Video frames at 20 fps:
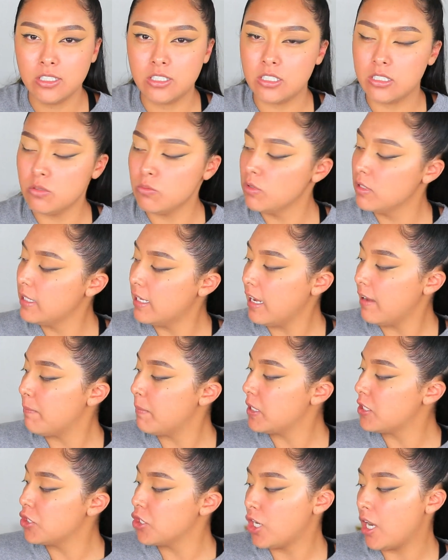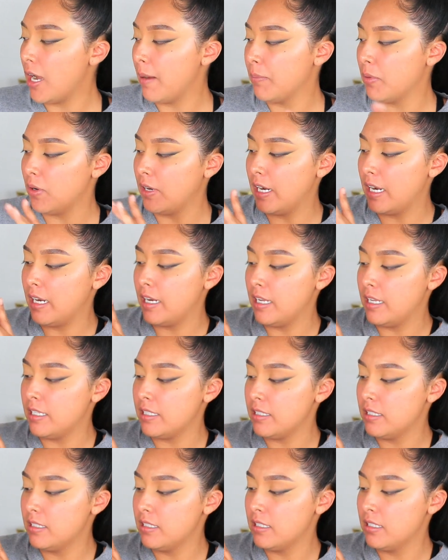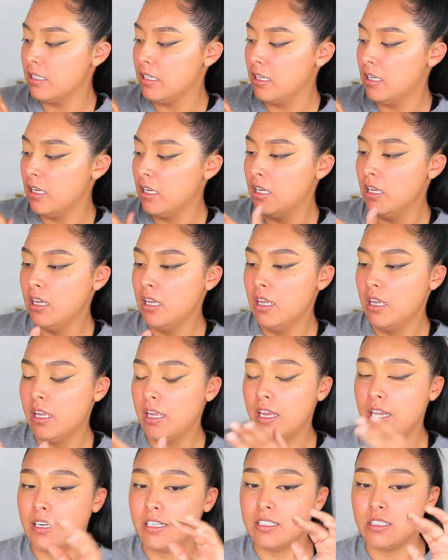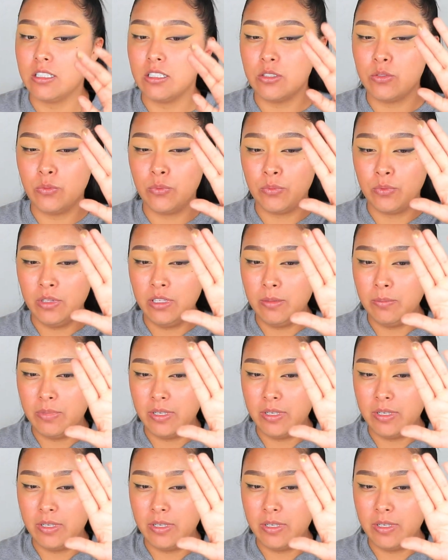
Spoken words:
It doesn't really have much copper in it and it's really